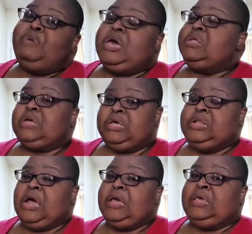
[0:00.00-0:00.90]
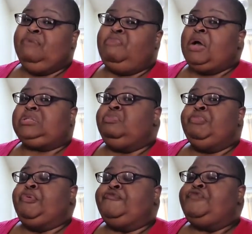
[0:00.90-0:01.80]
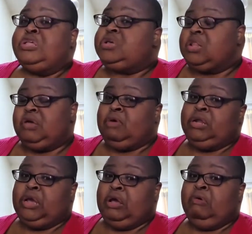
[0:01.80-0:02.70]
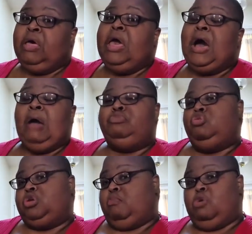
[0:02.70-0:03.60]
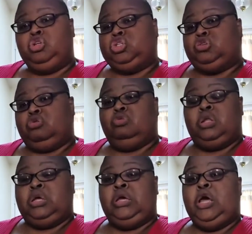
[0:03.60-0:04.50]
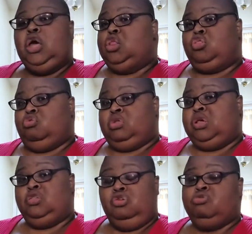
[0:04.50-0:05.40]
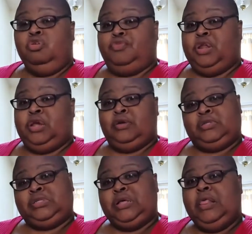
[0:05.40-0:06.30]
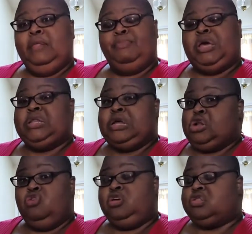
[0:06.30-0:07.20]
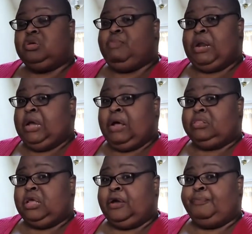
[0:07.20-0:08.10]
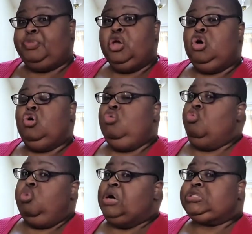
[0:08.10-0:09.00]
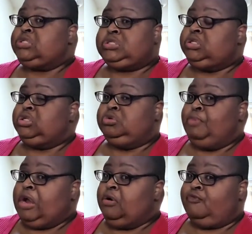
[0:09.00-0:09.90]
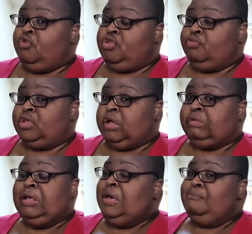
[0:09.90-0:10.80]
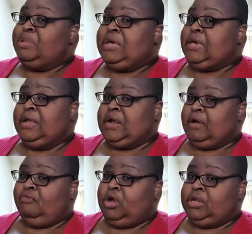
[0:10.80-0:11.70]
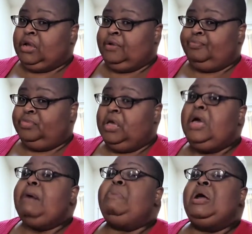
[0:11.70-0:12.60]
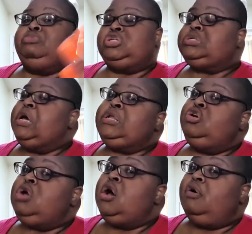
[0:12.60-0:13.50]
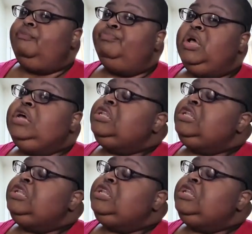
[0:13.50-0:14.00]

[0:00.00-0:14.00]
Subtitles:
because I cannot give back to people physically right now, I'm doing emotionally through these YouTube videos because I know there's somebody out there who wants to do better for themselves, but they cannot right now. But I'm just letting you know